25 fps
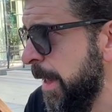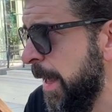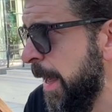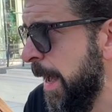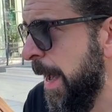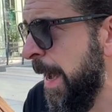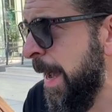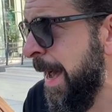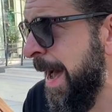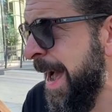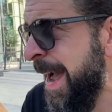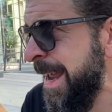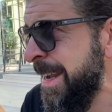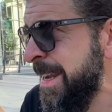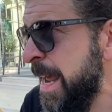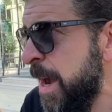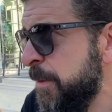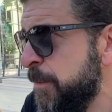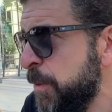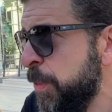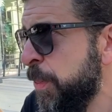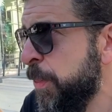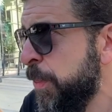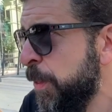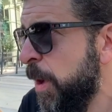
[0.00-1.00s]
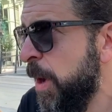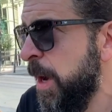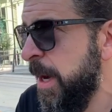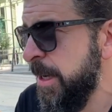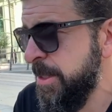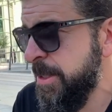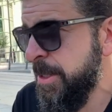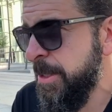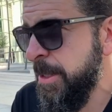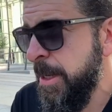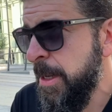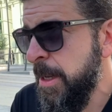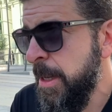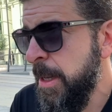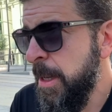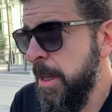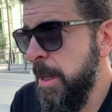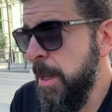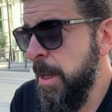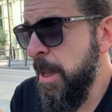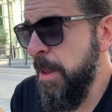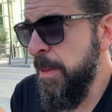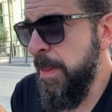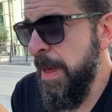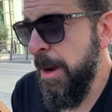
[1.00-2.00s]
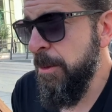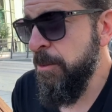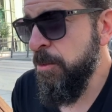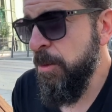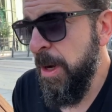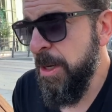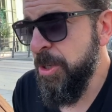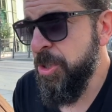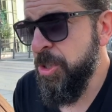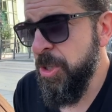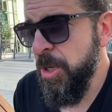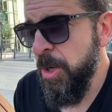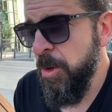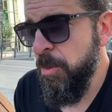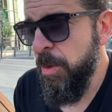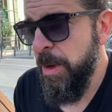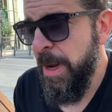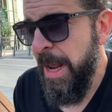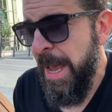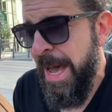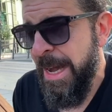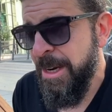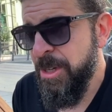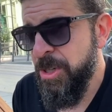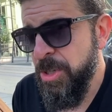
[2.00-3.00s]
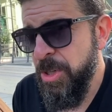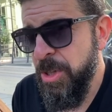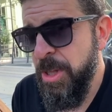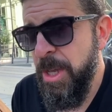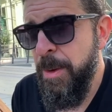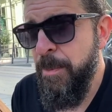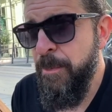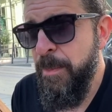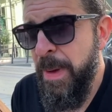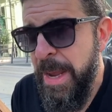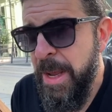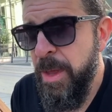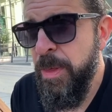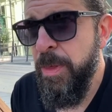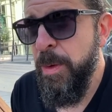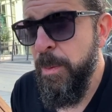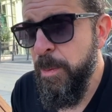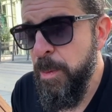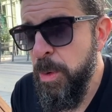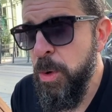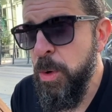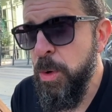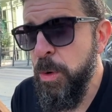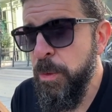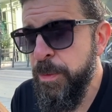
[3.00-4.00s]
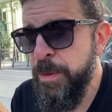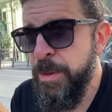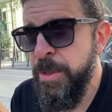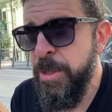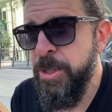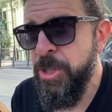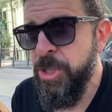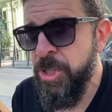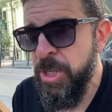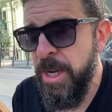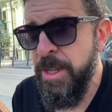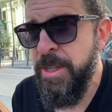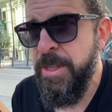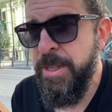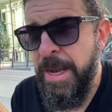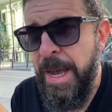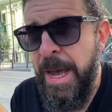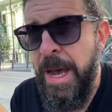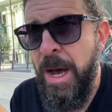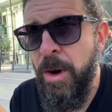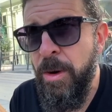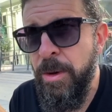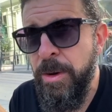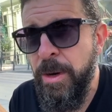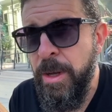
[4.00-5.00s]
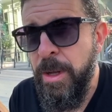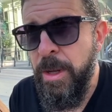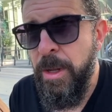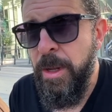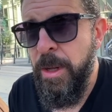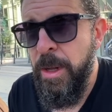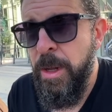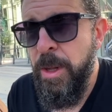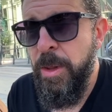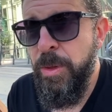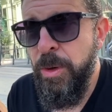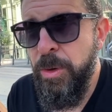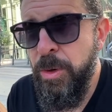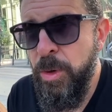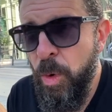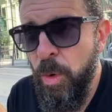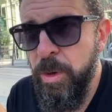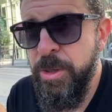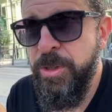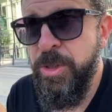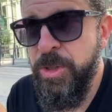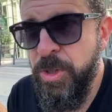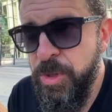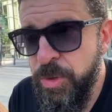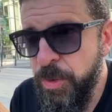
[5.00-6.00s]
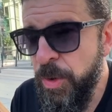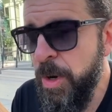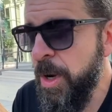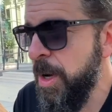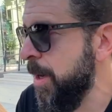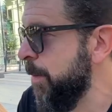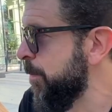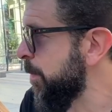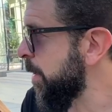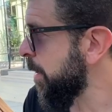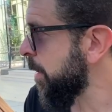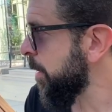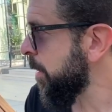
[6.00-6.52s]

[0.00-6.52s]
I never thought that Russia would actually make the move to shut down the Nordstrom